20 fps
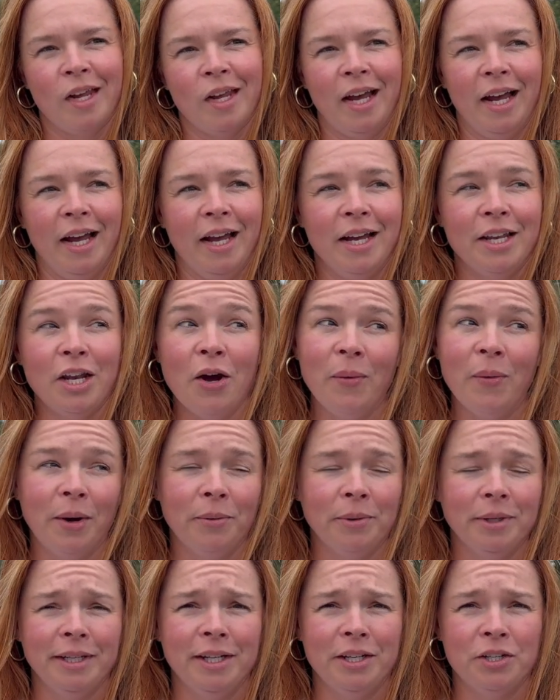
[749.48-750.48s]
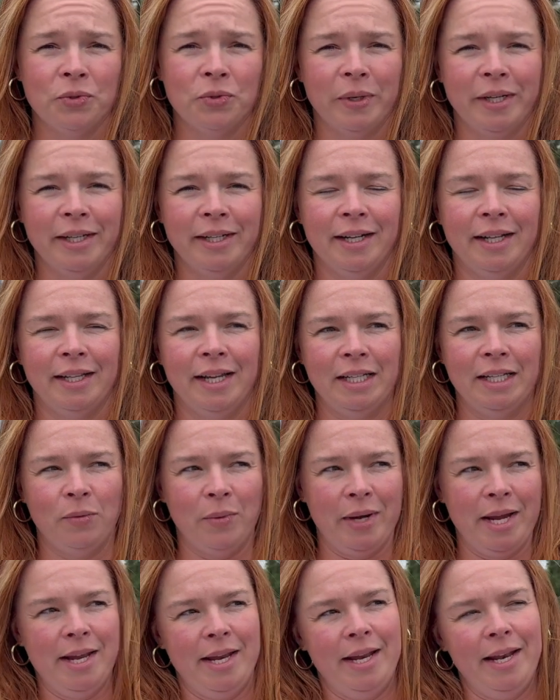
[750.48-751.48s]
No, I really enjoy it. I like the
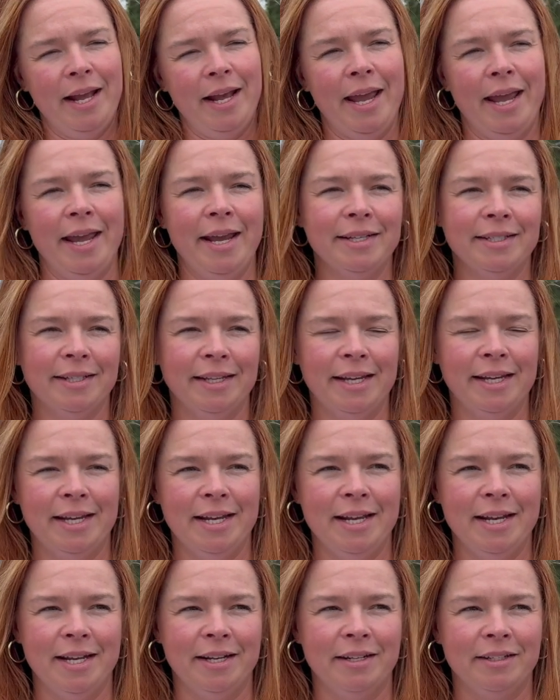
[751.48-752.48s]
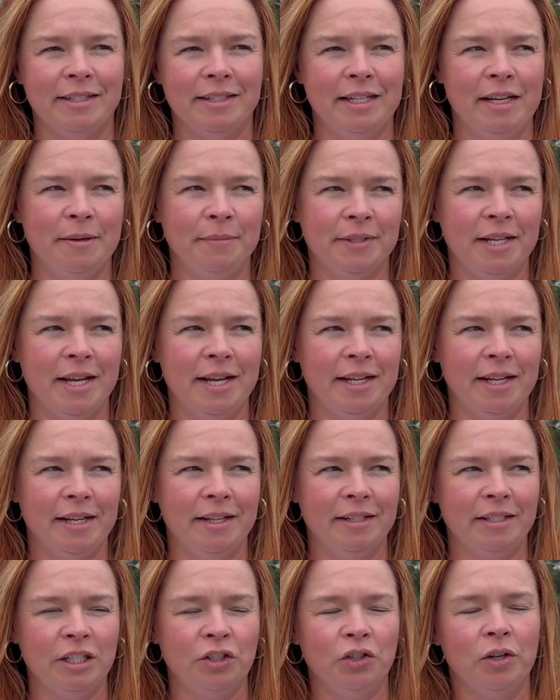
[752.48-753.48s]
way it hangs. Again, it seems like
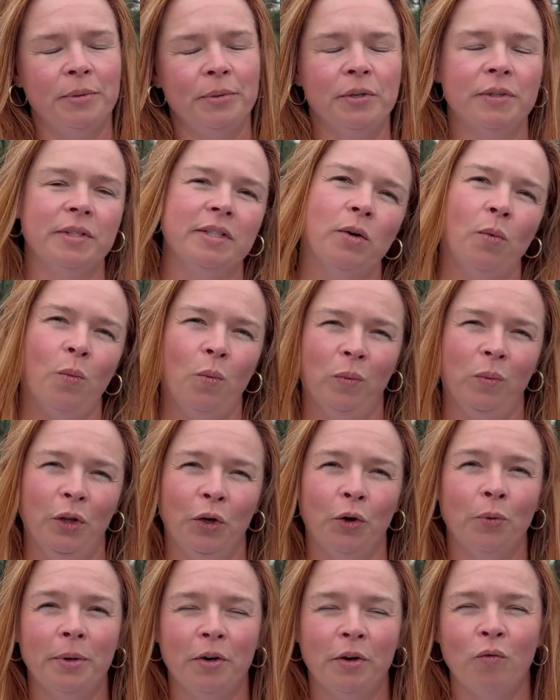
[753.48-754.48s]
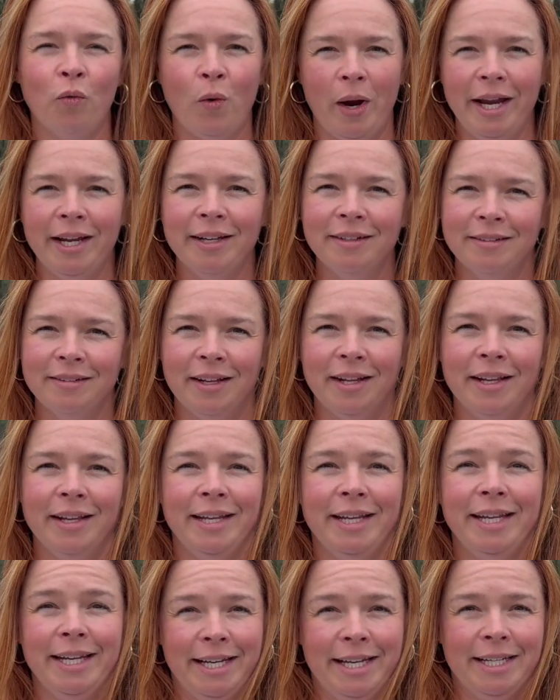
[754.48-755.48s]
it distributes the little bit of weight that
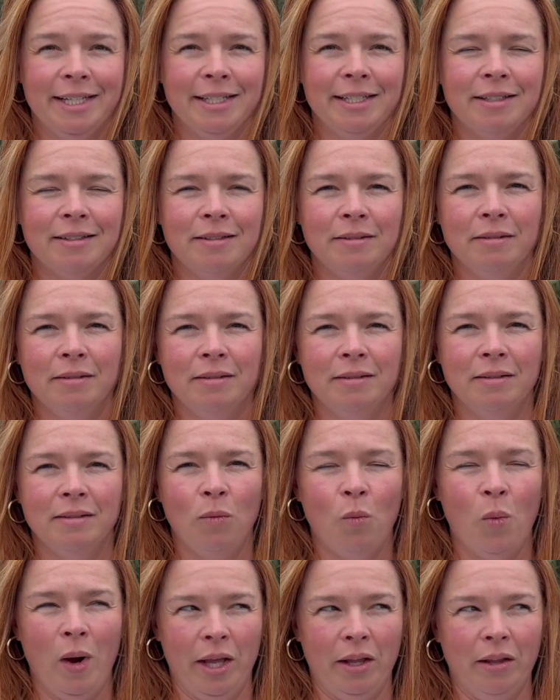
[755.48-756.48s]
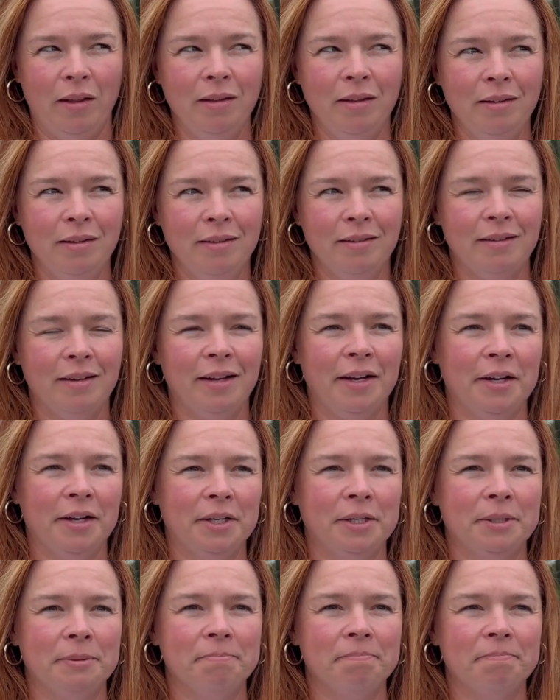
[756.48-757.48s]
it is well,
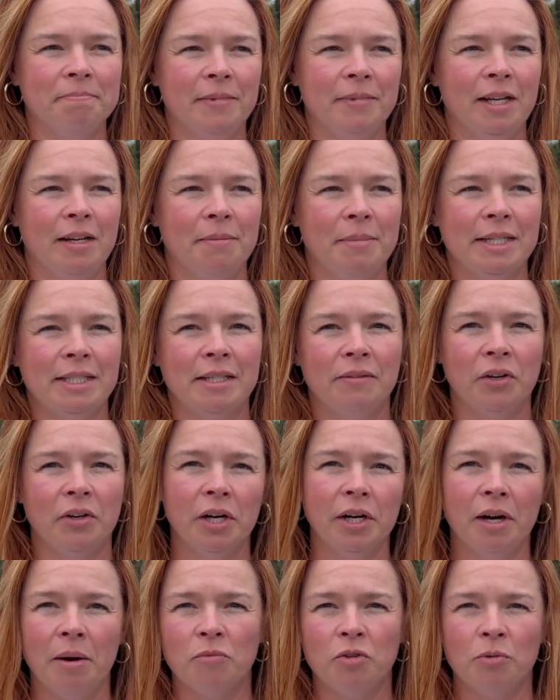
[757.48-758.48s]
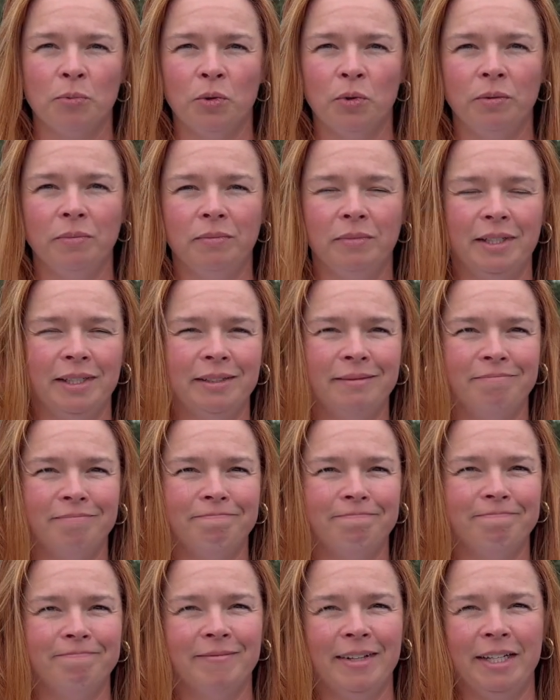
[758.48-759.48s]
and makes it very comfortable. And
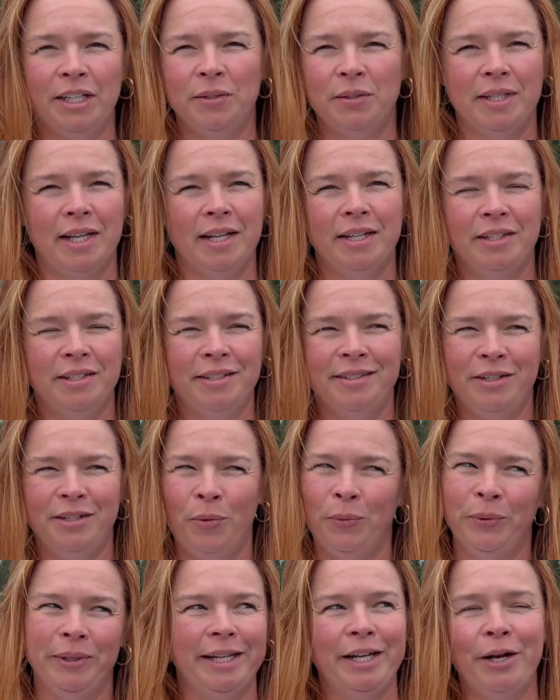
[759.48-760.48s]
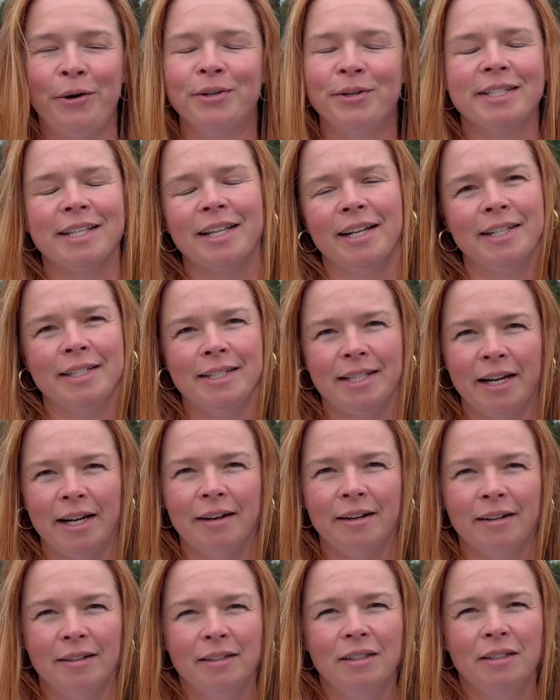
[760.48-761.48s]
like you said, don't really notice that it's there,
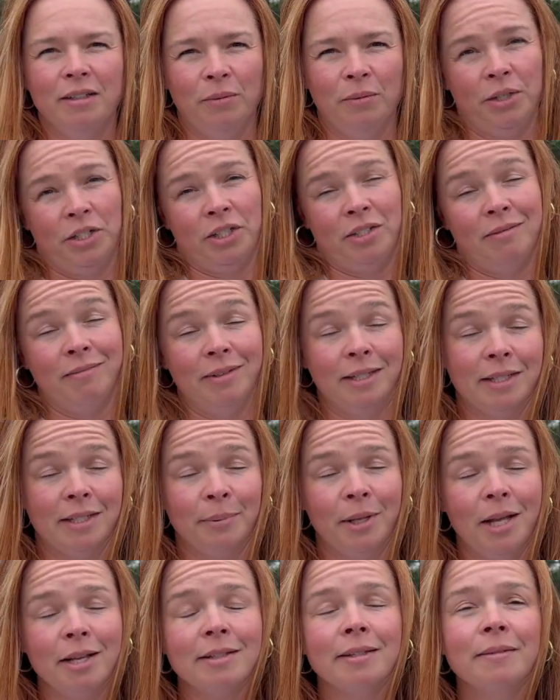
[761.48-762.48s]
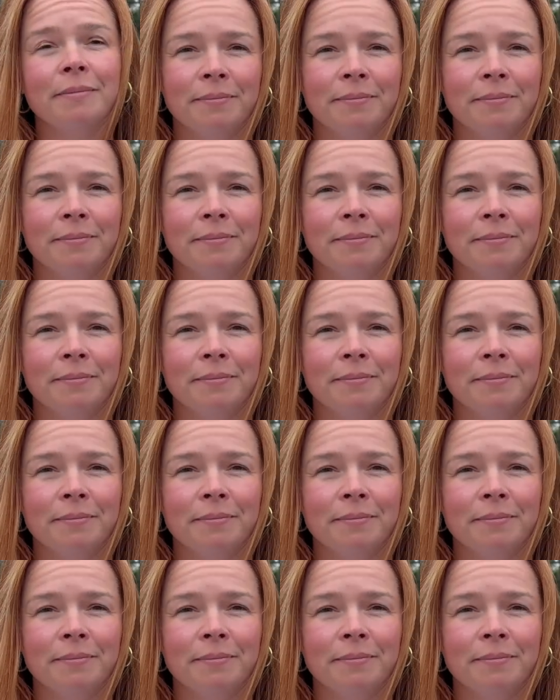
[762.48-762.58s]
which is a plus.